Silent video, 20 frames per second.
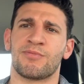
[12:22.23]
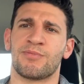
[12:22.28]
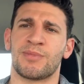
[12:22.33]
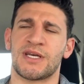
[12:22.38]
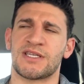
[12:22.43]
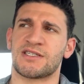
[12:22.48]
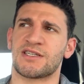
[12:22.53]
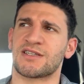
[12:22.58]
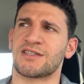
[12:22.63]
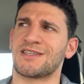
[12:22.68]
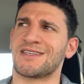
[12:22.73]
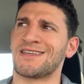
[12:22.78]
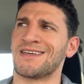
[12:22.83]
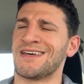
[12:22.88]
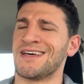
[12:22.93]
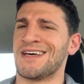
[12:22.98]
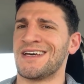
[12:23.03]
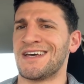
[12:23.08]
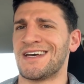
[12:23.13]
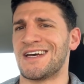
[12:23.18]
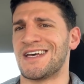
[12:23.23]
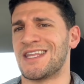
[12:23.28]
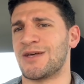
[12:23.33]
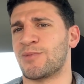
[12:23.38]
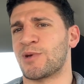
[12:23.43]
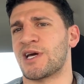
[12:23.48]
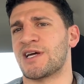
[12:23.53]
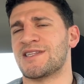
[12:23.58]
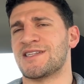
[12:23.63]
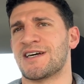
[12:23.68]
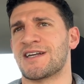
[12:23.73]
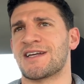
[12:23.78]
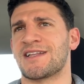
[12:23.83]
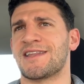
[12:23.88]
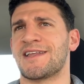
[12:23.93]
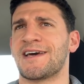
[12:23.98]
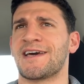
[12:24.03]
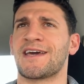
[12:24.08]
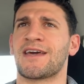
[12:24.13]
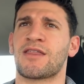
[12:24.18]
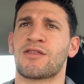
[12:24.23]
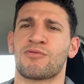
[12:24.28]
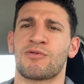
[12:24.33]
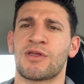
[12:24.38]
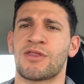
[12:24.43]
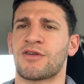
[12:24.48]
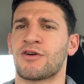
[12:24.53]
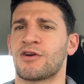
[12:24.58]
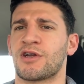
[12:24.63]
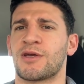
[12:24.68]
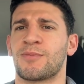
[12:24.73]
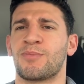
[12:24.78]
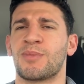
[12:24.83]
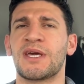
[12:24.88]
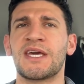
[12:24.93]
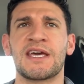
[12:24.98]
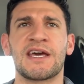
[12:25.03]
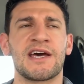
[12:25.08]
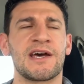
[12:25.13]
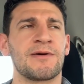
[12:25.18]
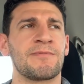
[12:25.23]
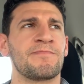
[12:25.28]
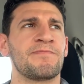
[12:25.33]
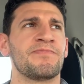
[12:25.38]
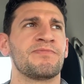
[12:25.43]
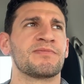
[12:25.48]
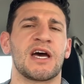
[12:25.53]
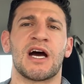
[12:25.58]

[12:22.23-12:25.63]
basically, and then we got done at like 3:30 p.m.